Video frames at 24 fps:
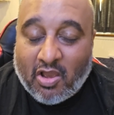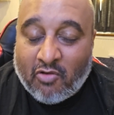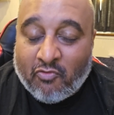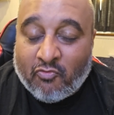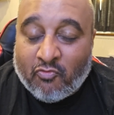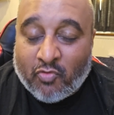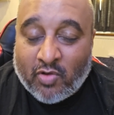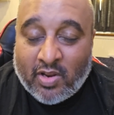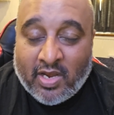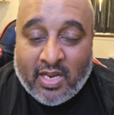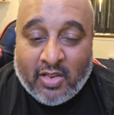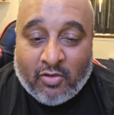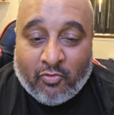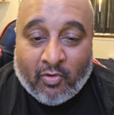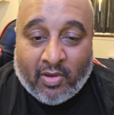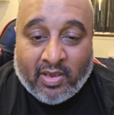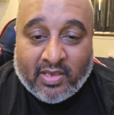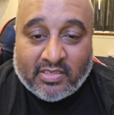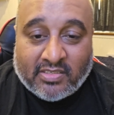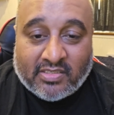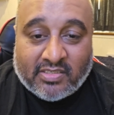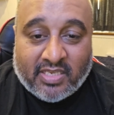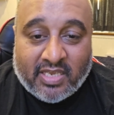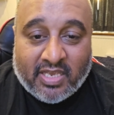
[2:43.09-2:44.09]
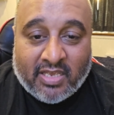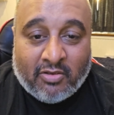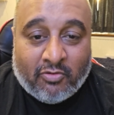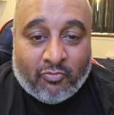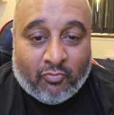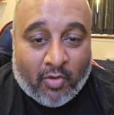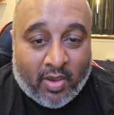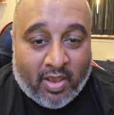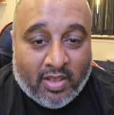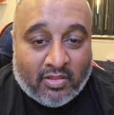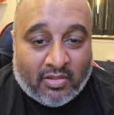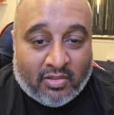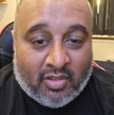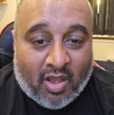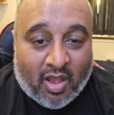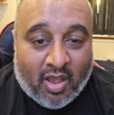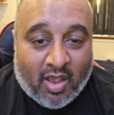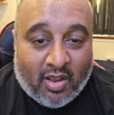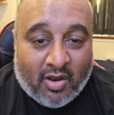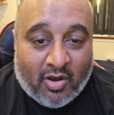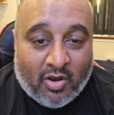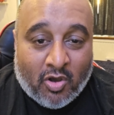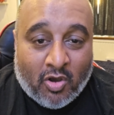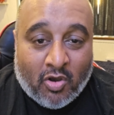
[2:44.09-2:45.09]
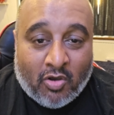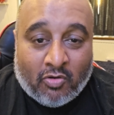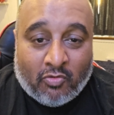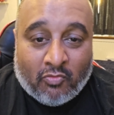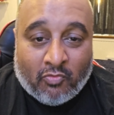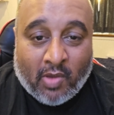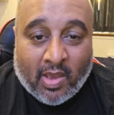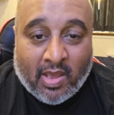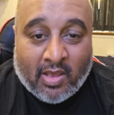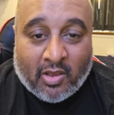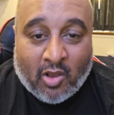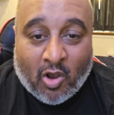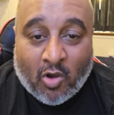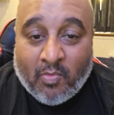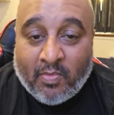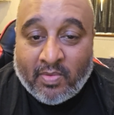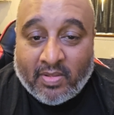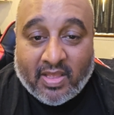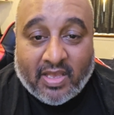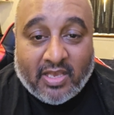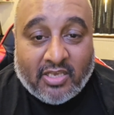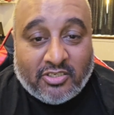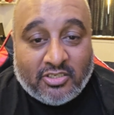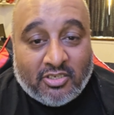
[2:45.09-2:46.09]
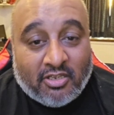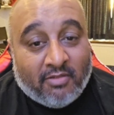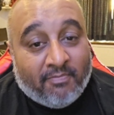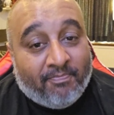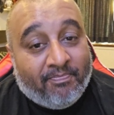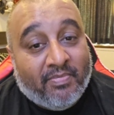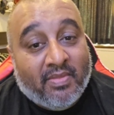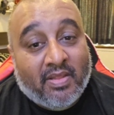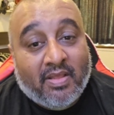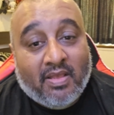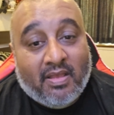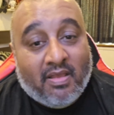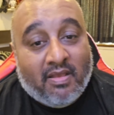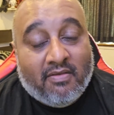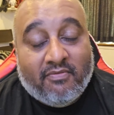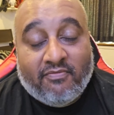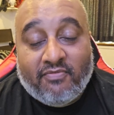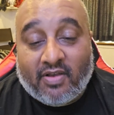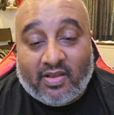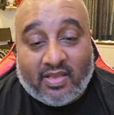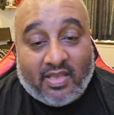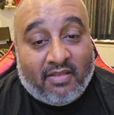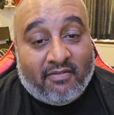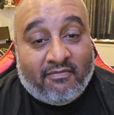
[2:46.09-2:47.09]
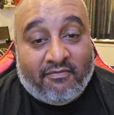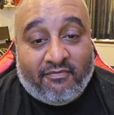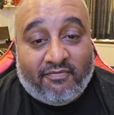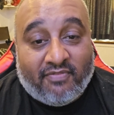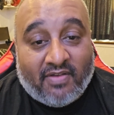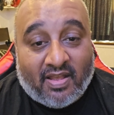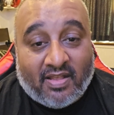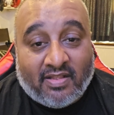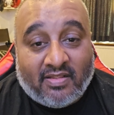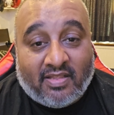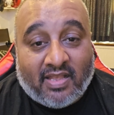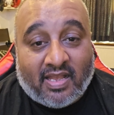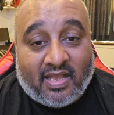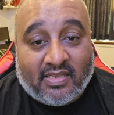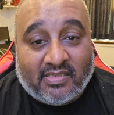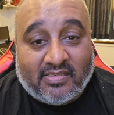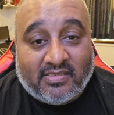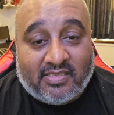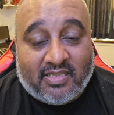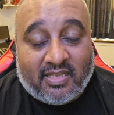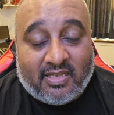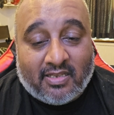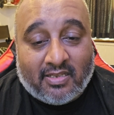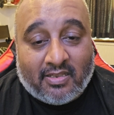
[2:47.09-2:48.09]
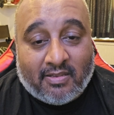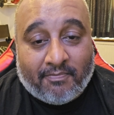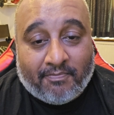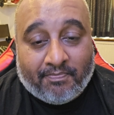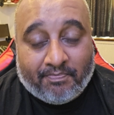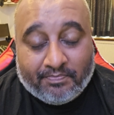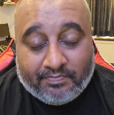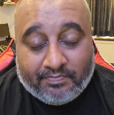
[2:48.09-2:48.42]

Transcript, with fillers: a really great scene, great dialogue, great culmination, fucking fantastic.